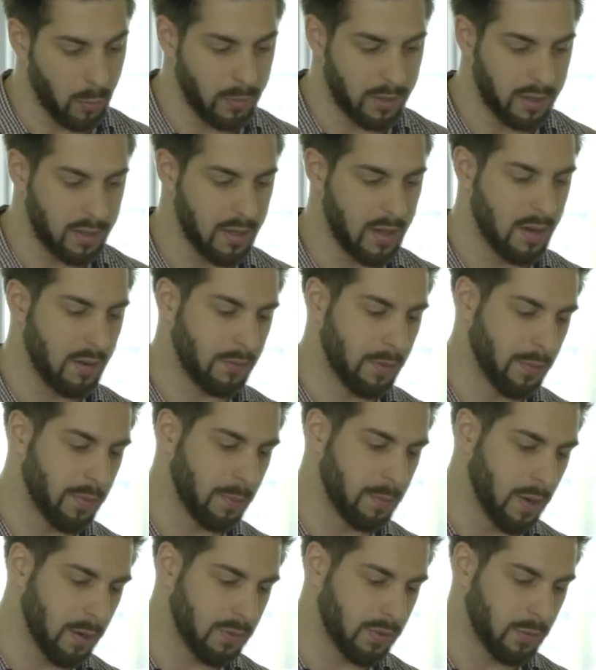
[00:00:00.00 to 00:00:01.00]
only from
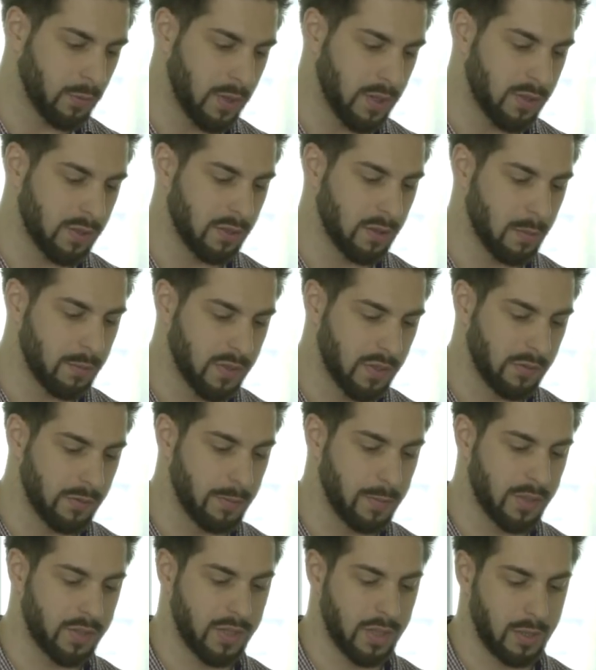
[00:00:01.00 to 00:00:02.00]
the most recent
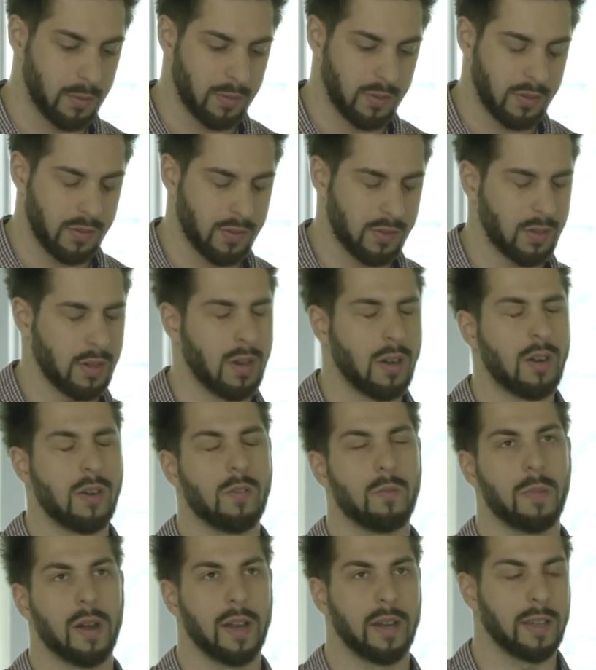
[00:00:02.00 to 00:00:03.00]
observable sequences.
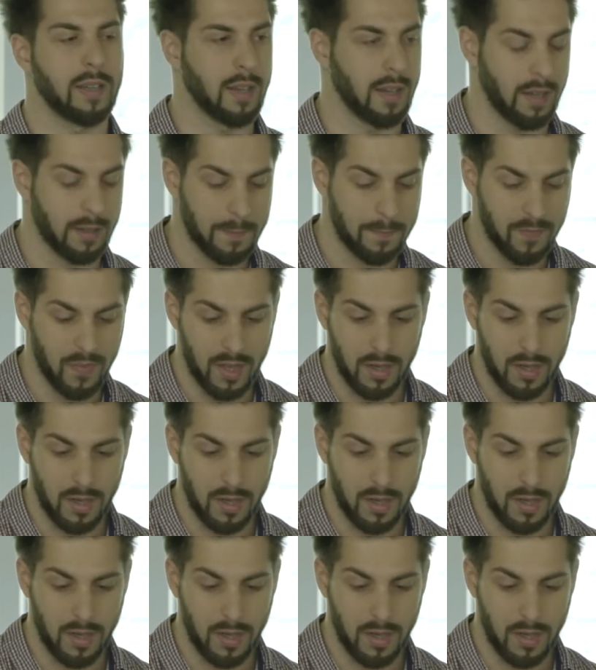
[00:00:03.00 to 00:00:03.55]
Oh my god.